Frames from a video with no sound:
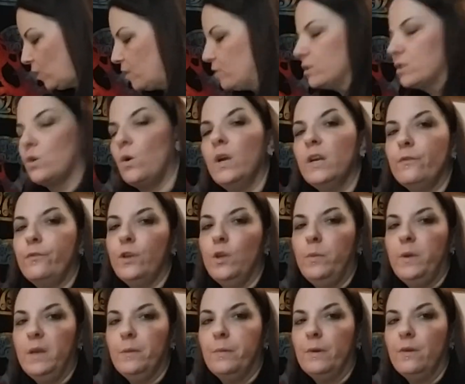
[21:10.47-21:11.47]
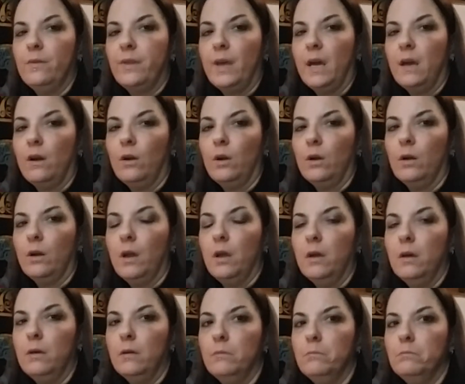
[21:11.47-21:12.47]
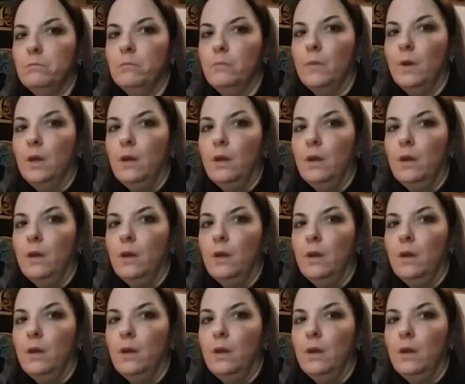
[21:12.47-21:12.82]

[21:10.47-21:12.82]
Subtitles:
There's quite a few people that are